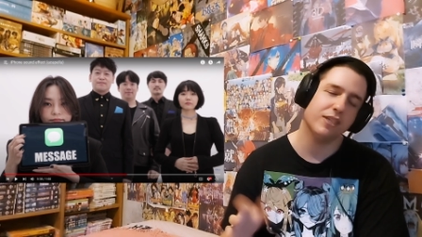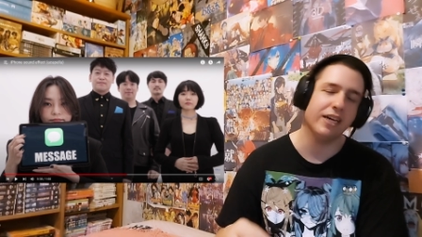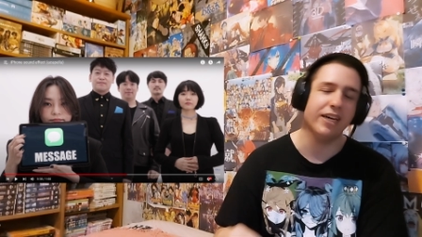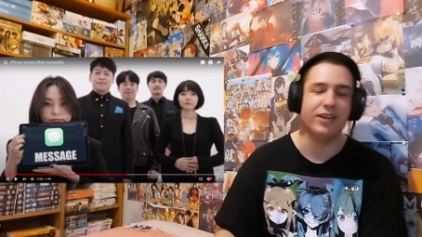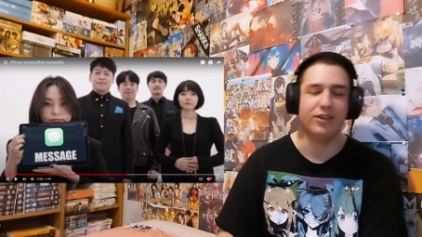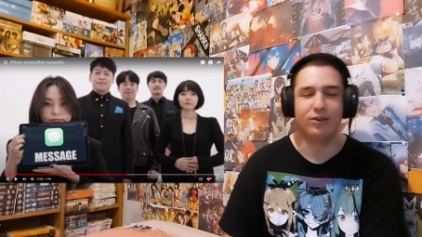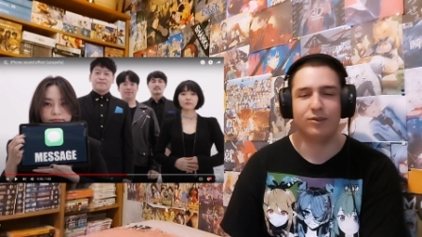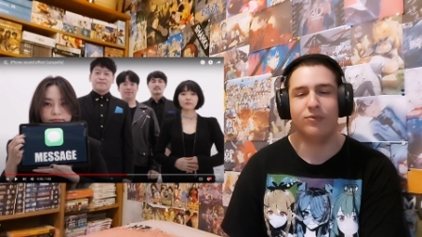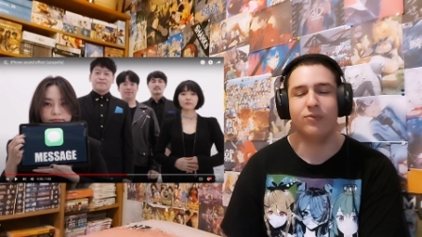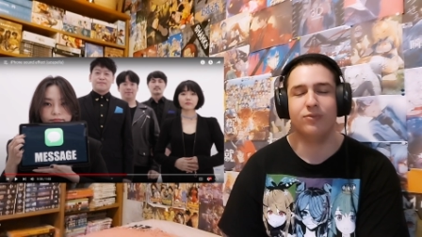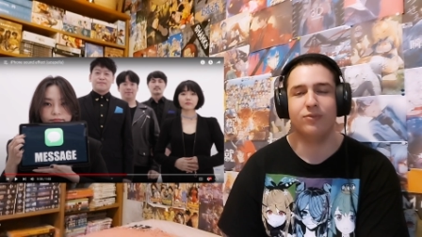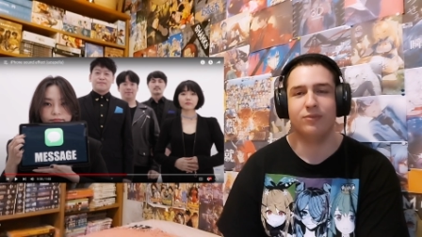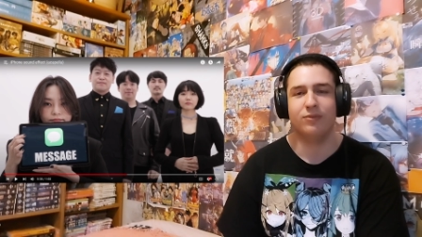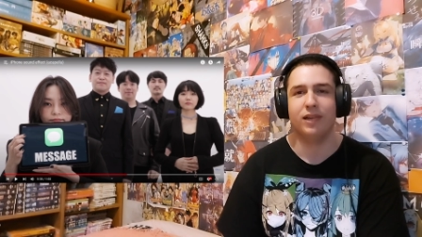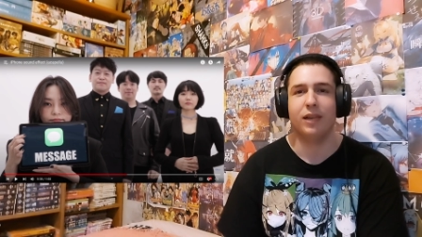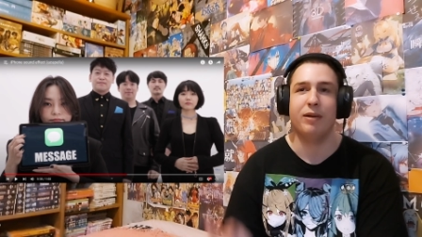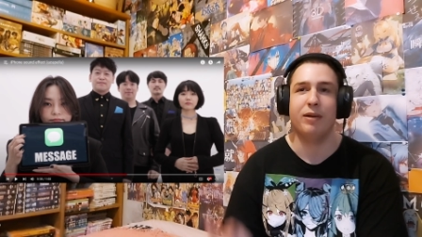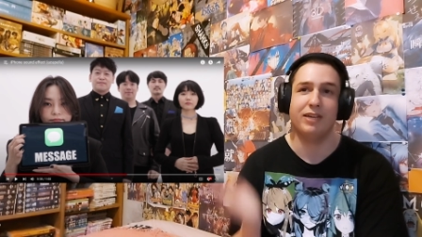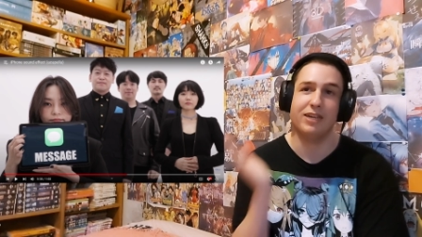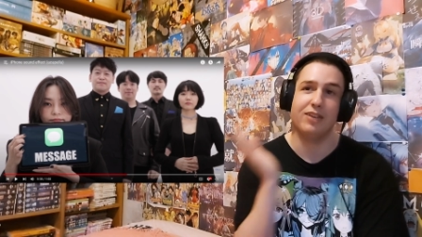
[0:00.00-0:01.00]
Kind of.
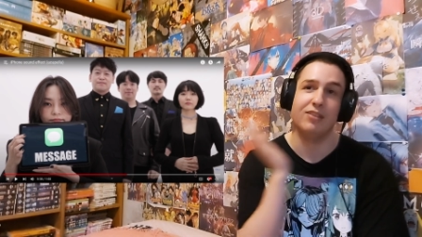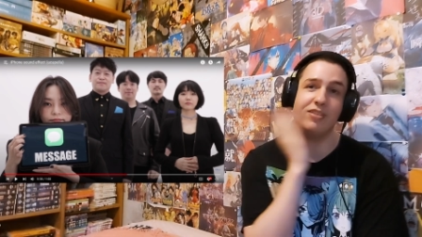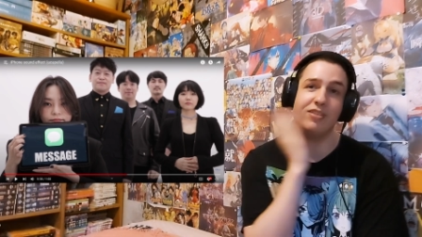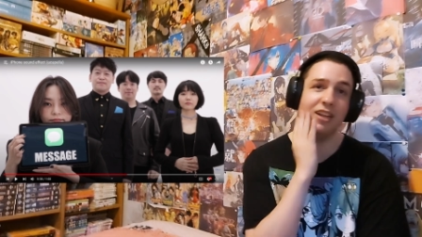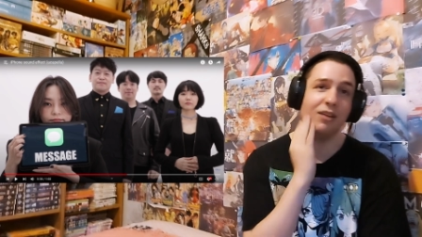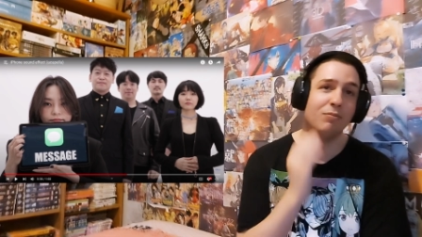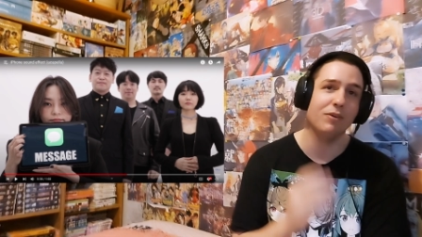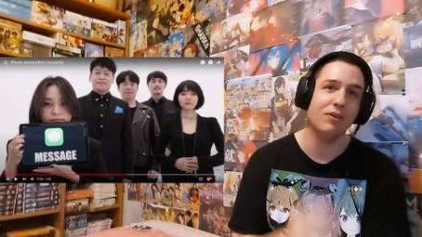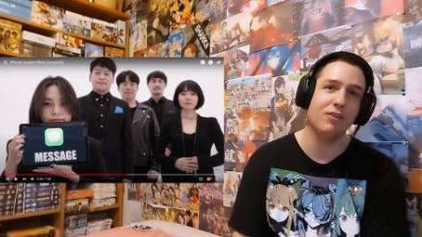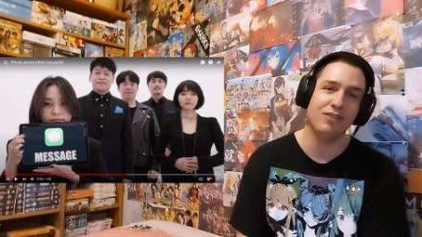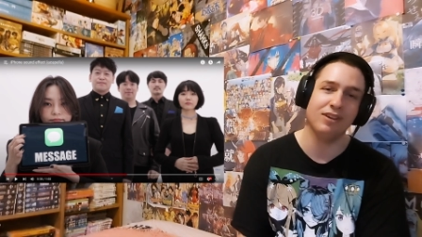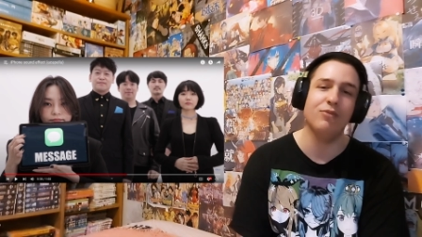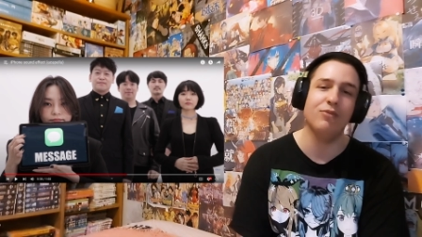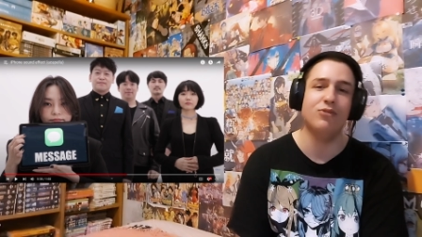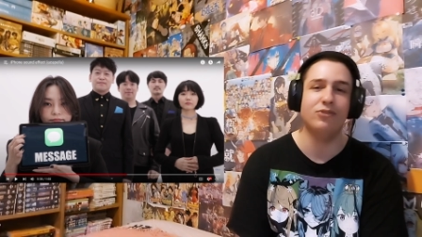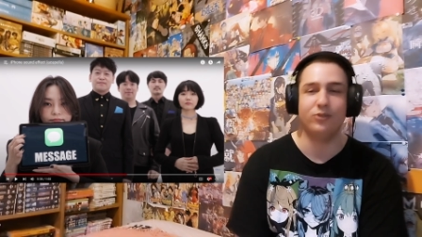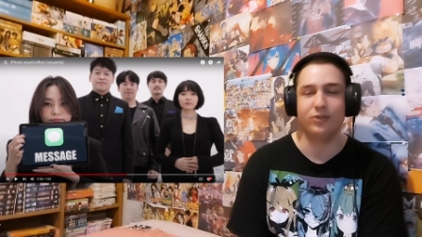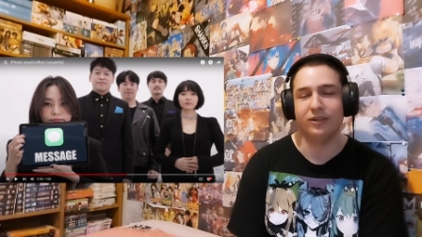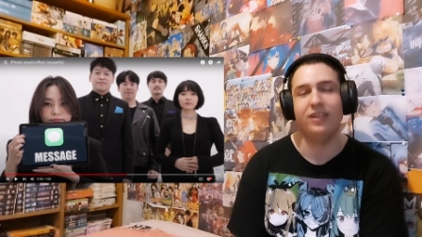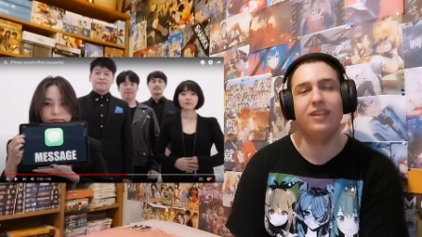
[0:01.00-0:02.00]
I mean, I can slap
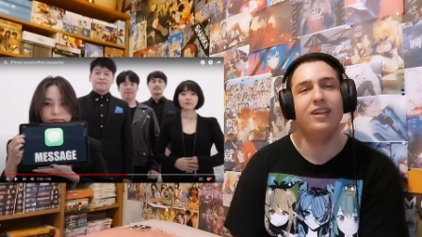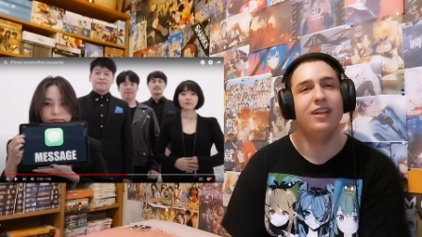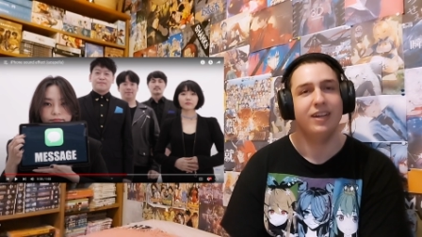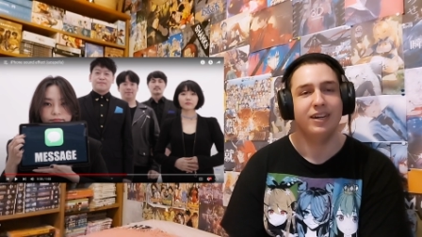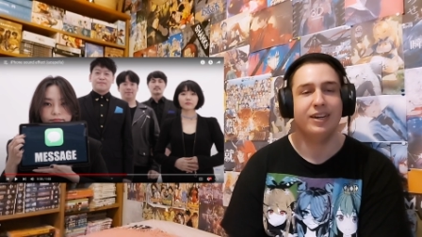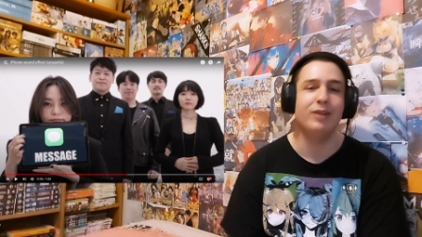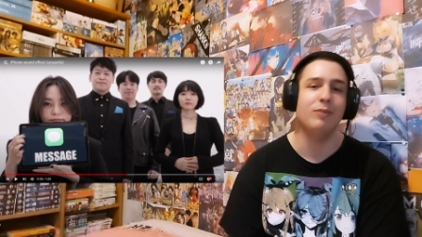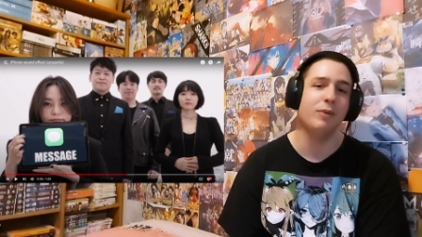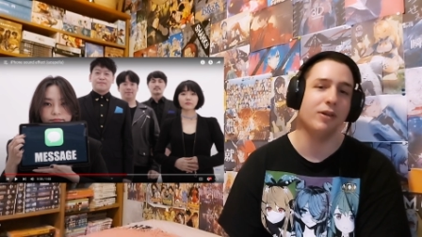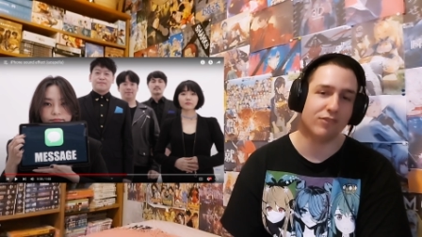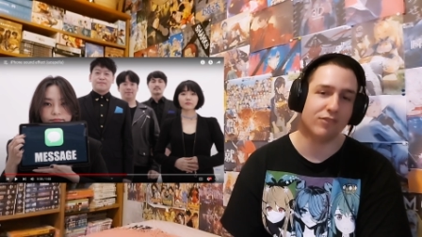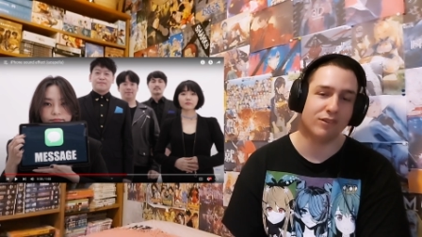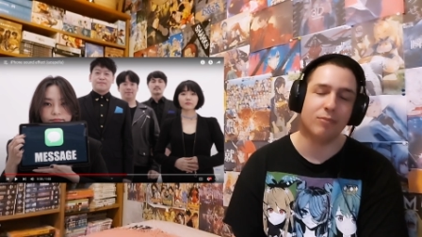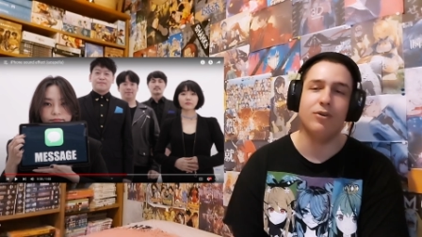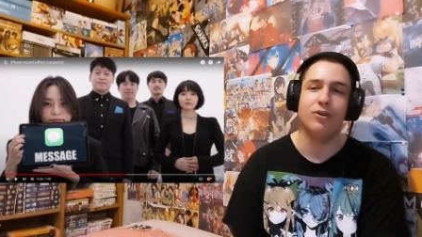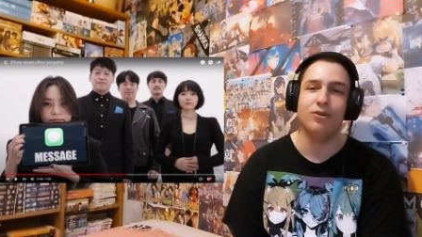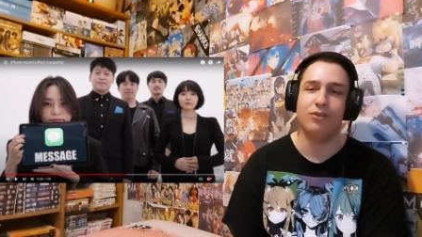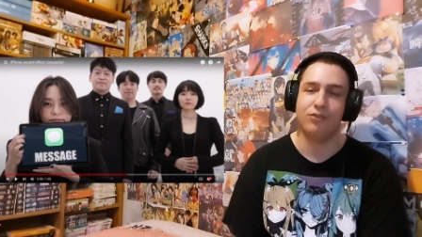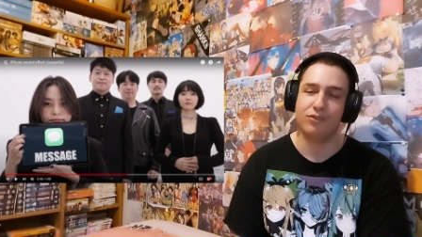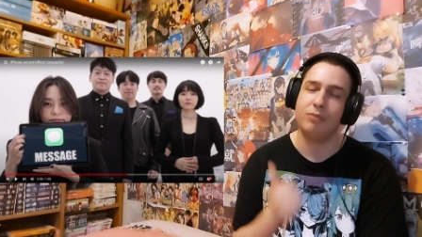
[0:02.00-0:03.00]
myself, sure. That makes some
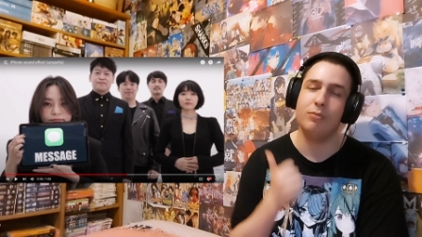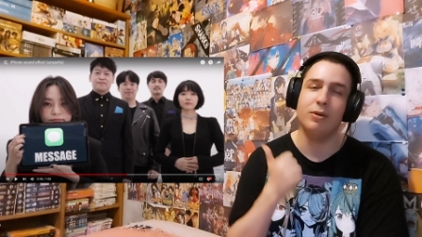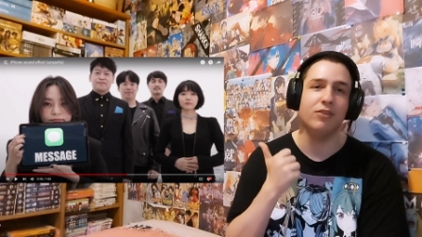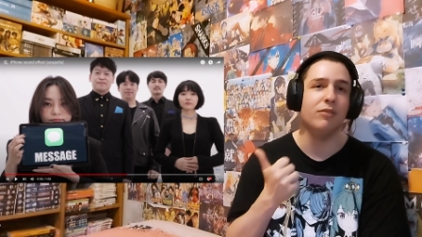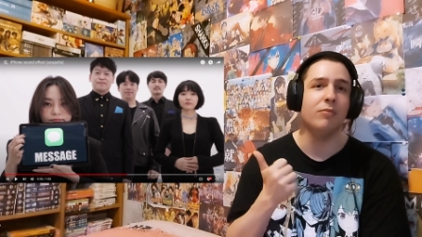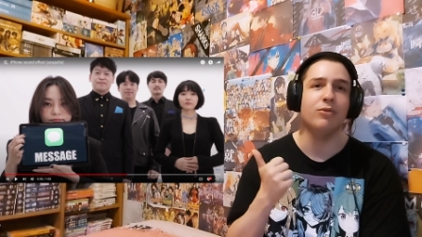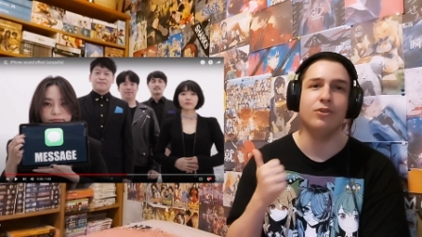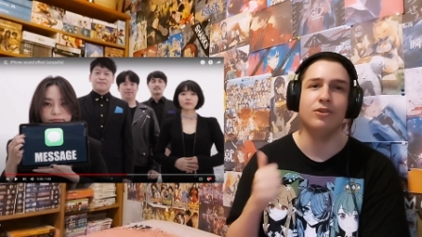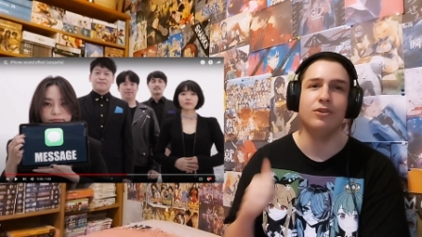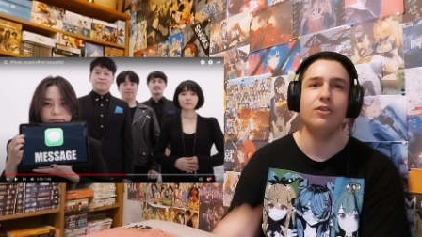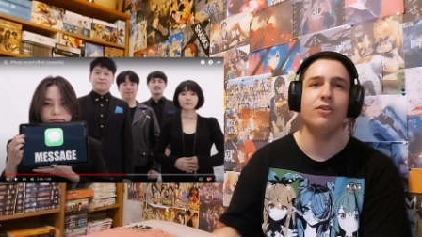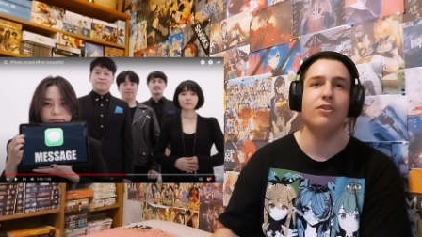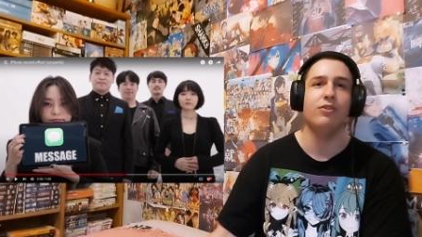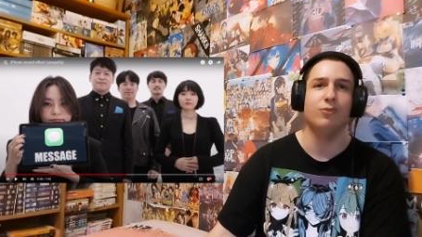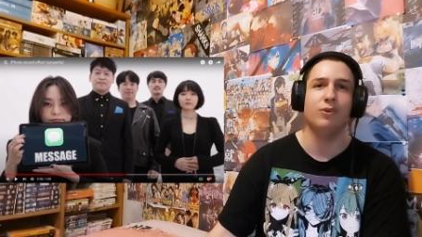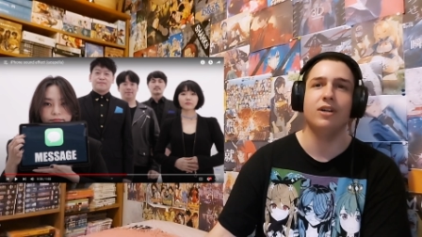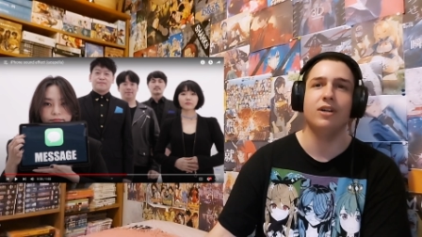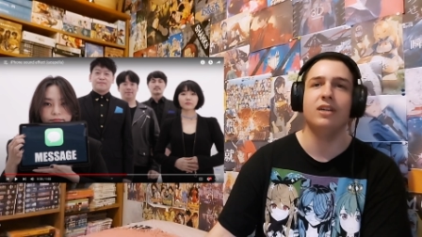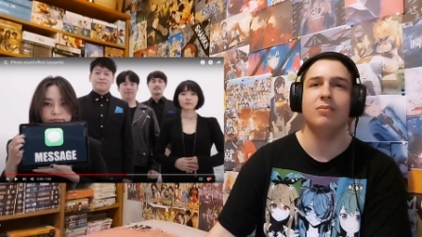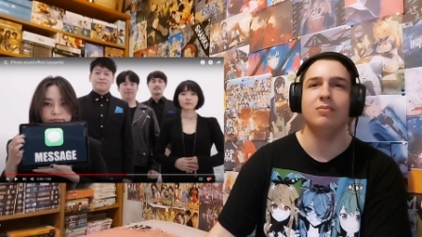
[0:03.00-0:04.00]
noise, it makes some good
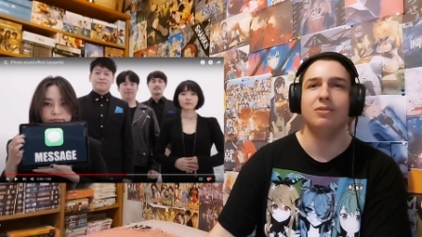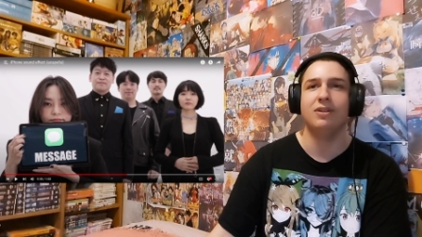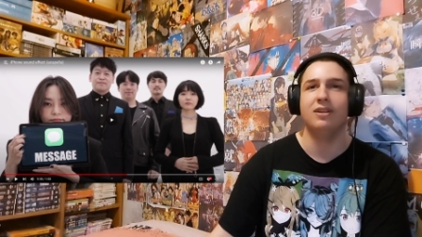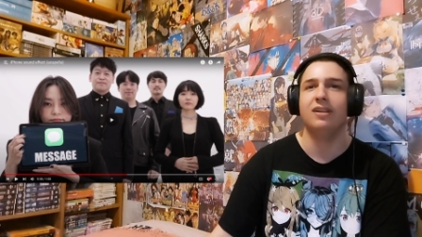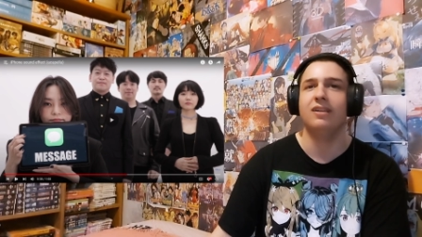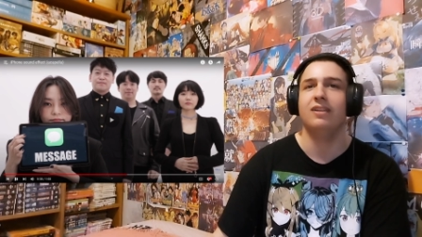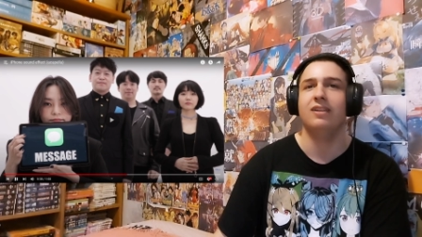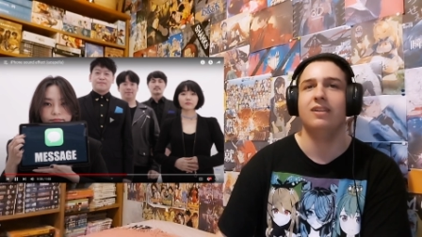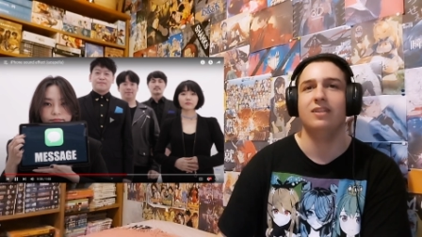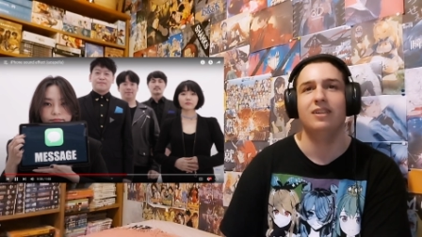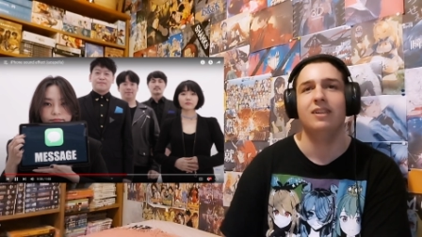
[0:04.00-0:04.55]
noise for a cappella.